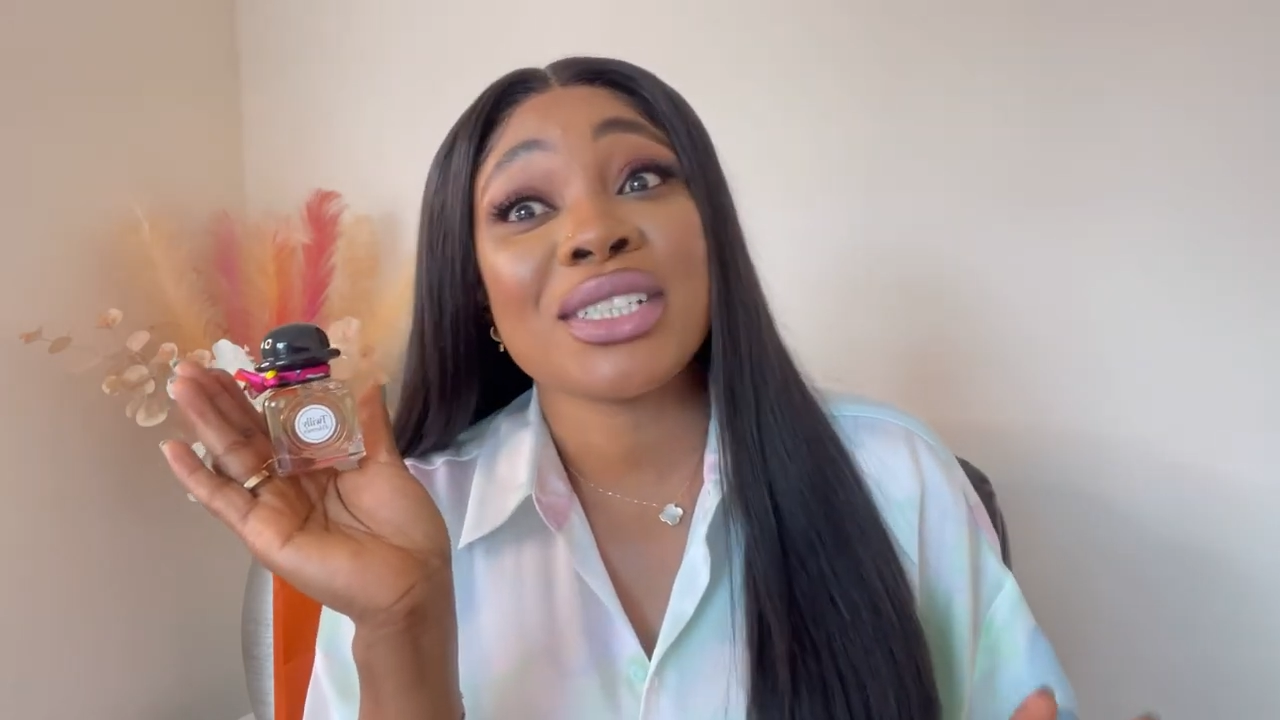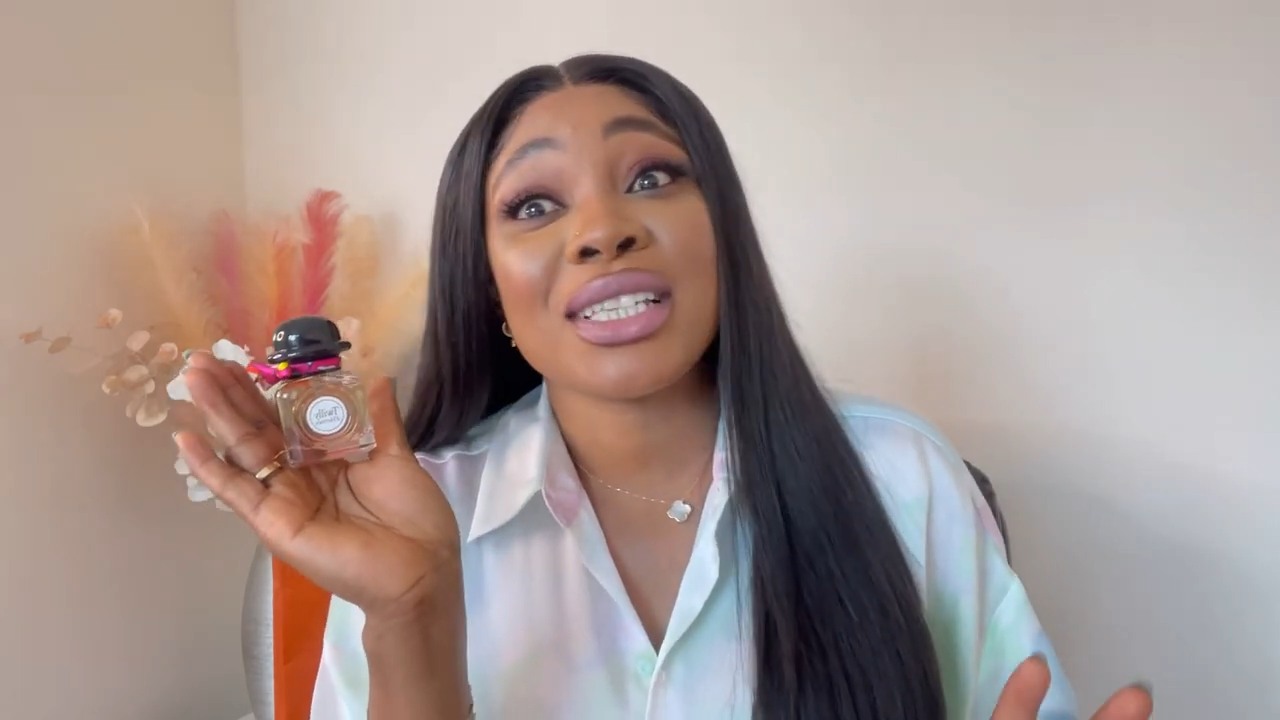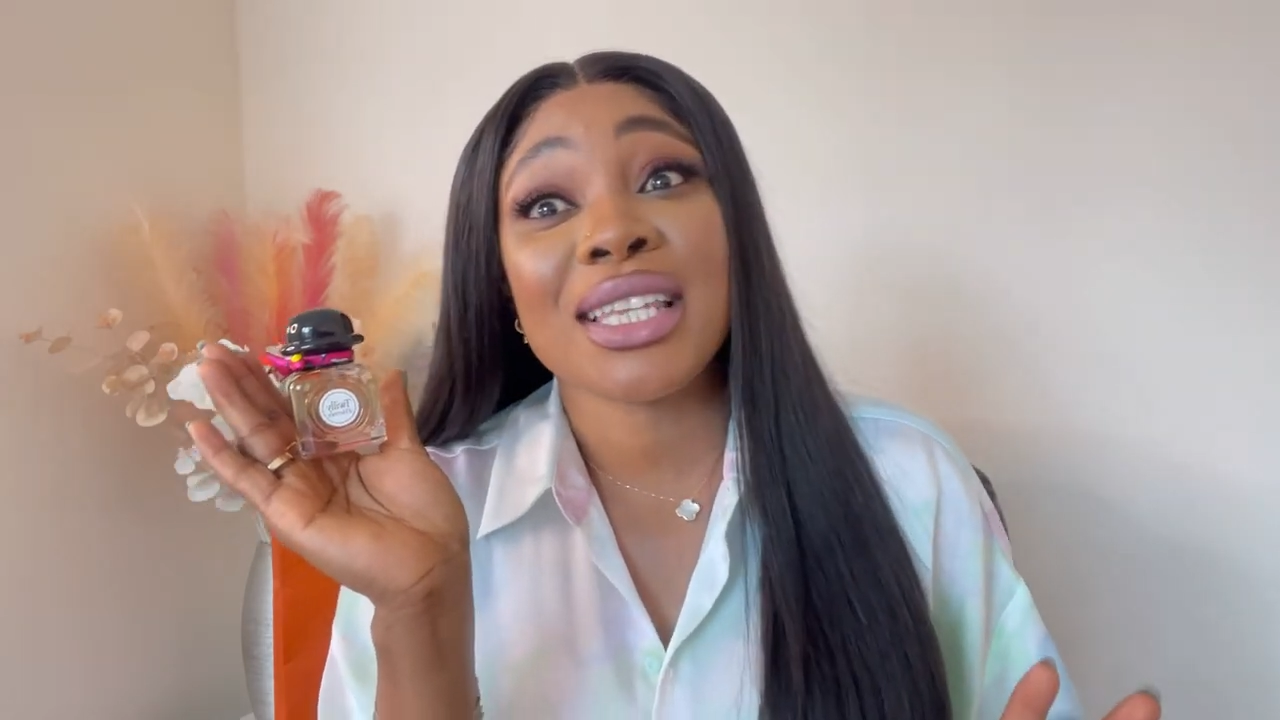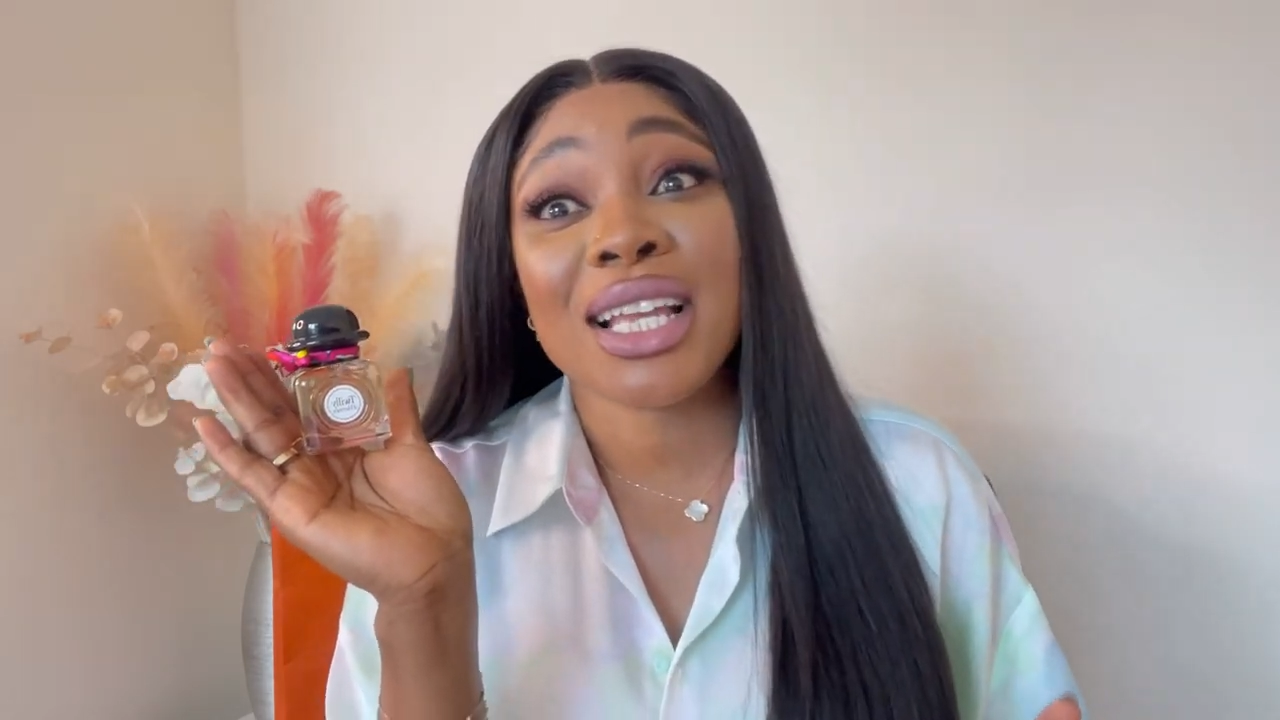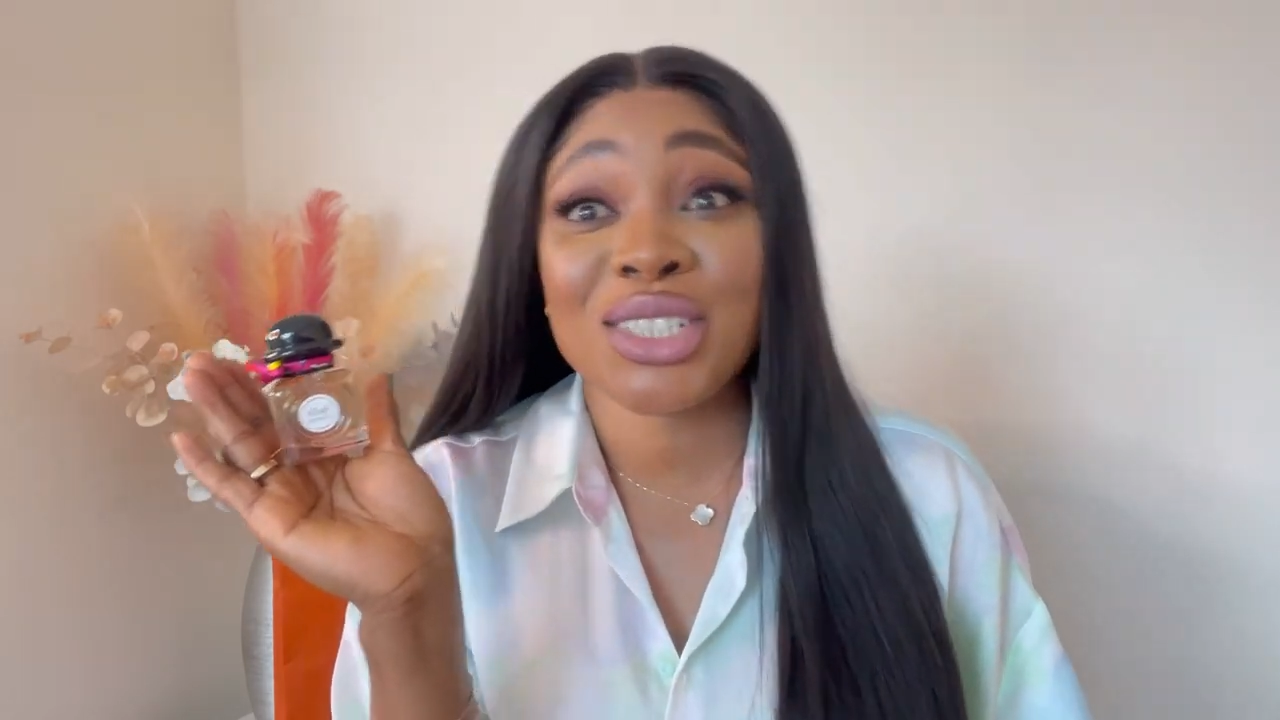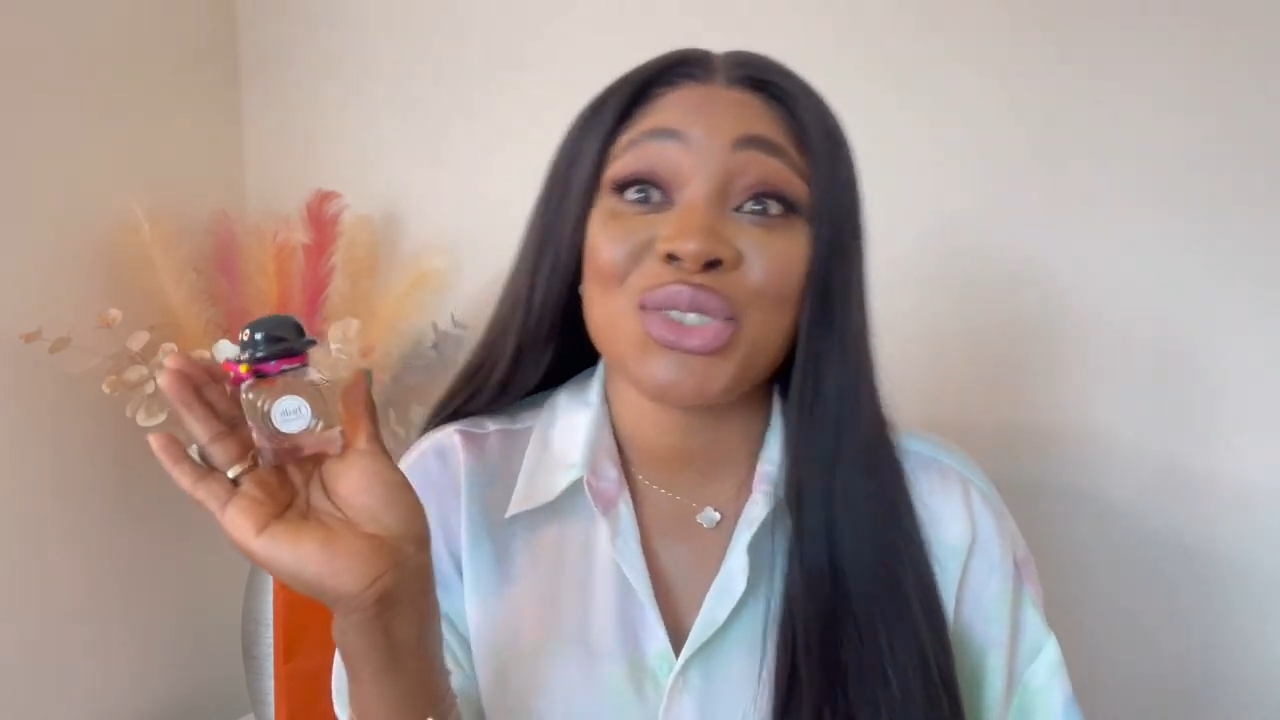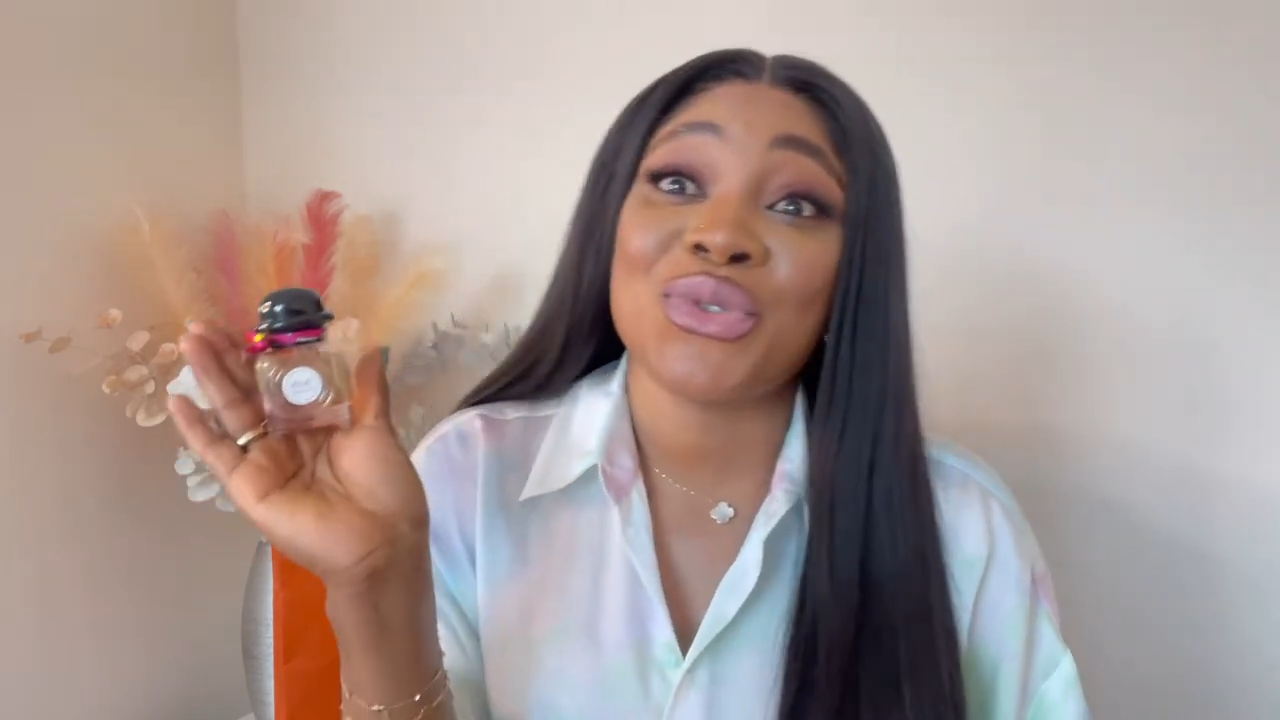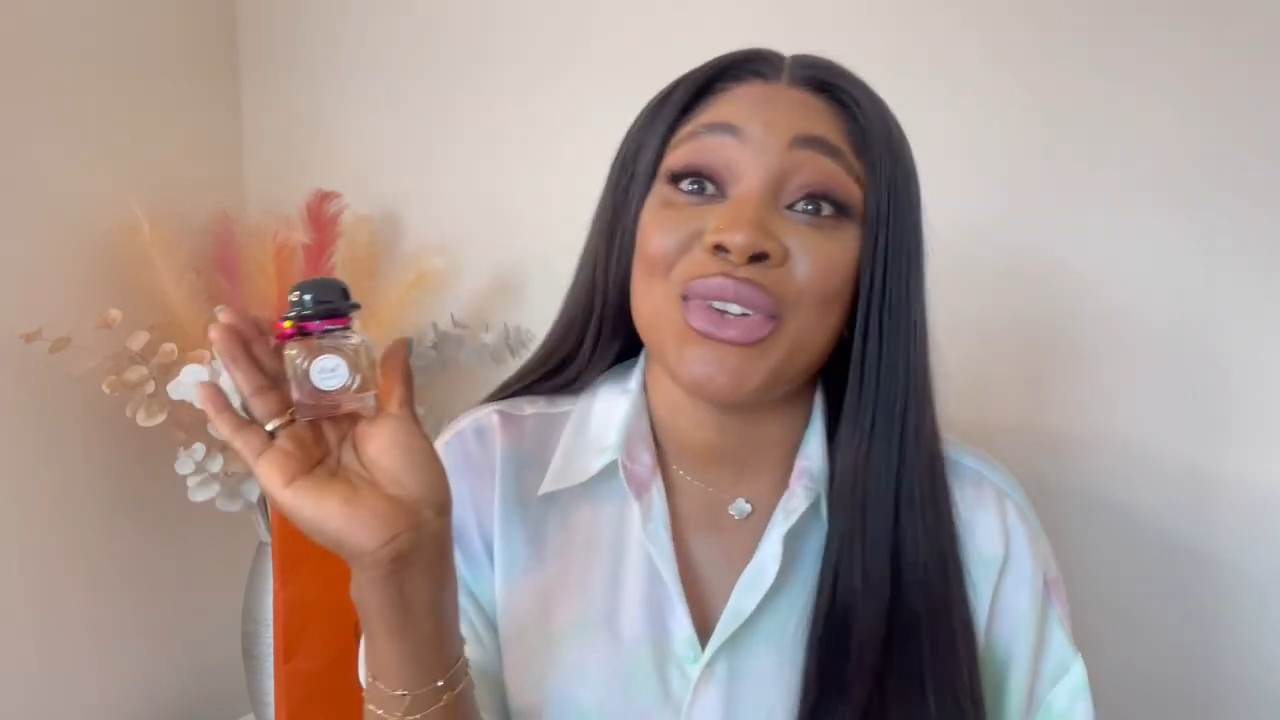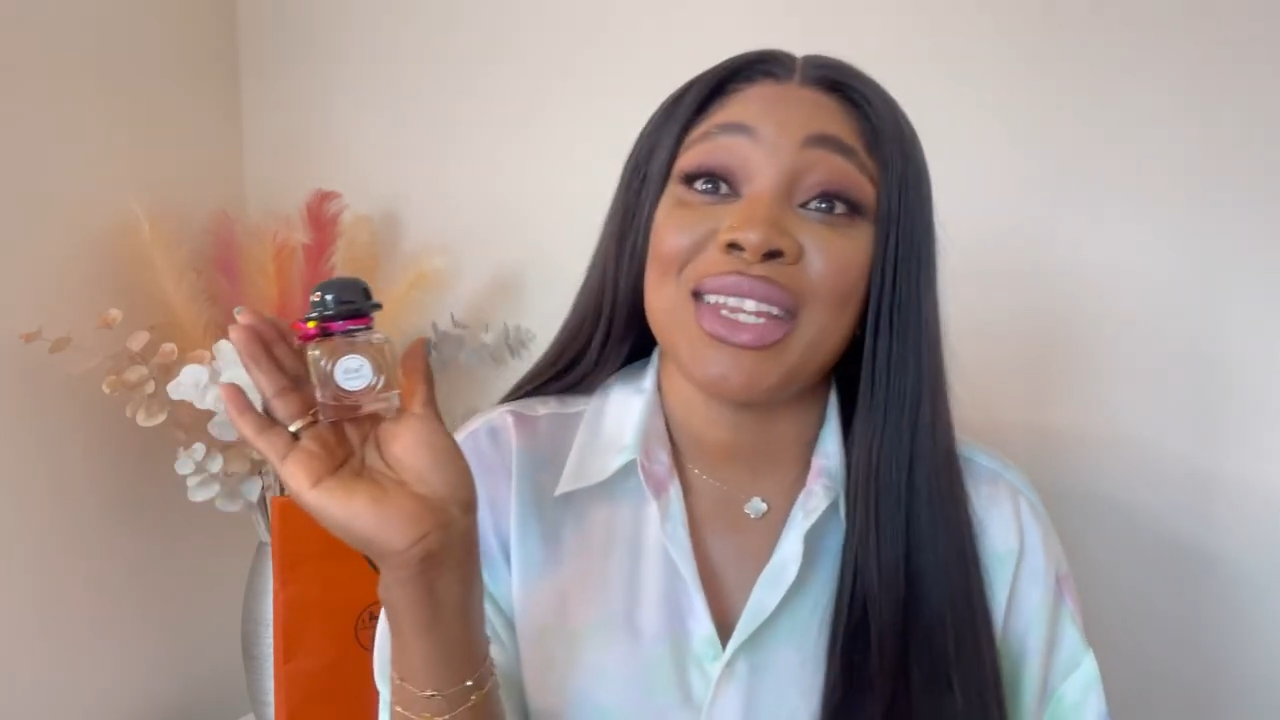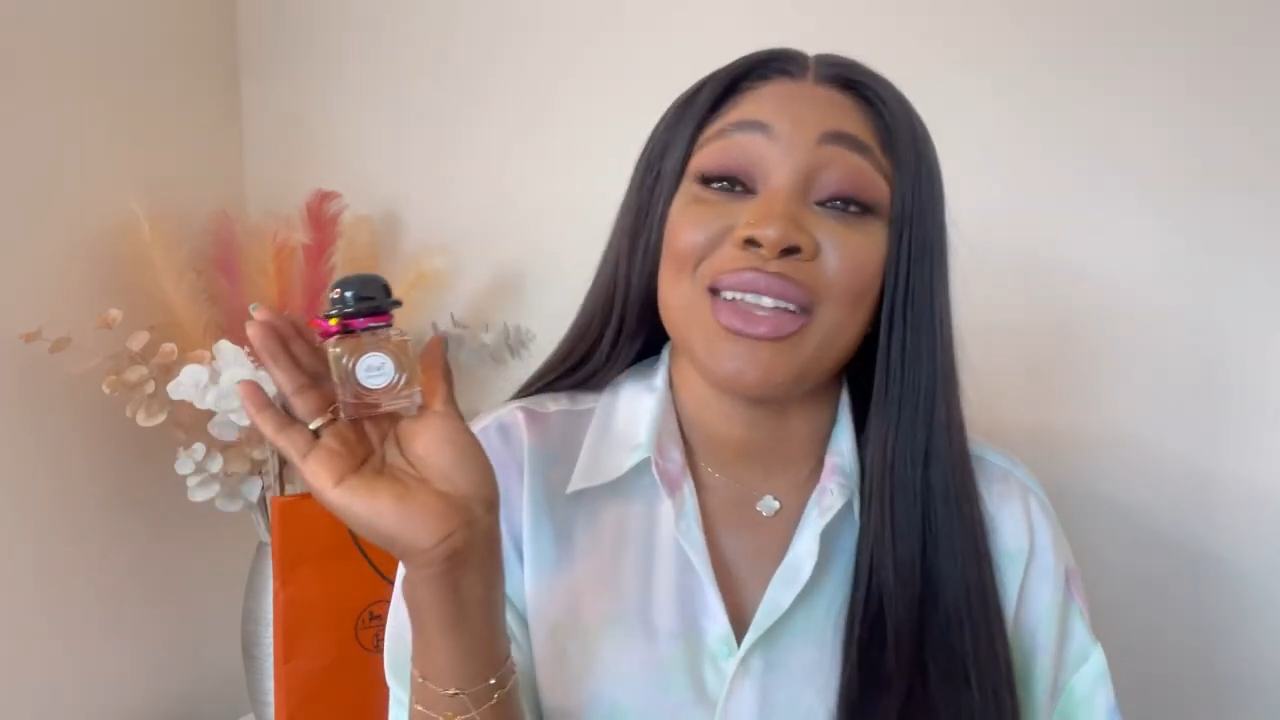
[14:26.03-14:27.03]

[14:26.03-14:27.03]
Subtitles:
luxury,